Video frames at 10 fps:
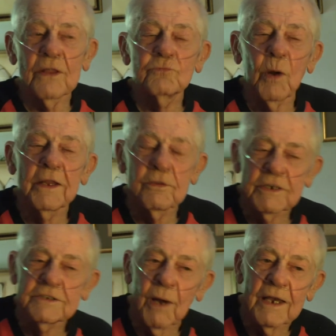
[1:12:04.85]
that's one of the
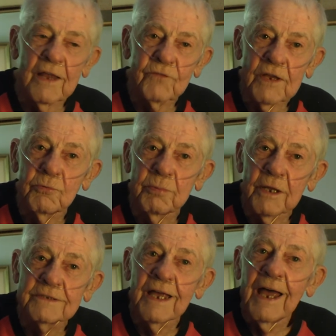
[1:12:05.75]
reasons why I left Lever
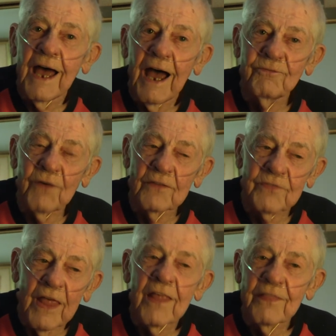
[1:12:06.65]
Brothers. I found
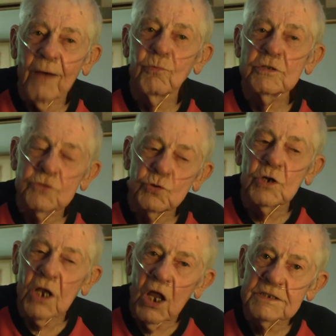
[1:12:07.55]
that was too
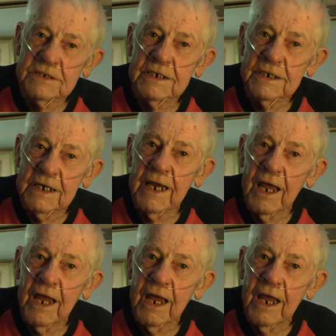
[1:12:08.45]
closeted an,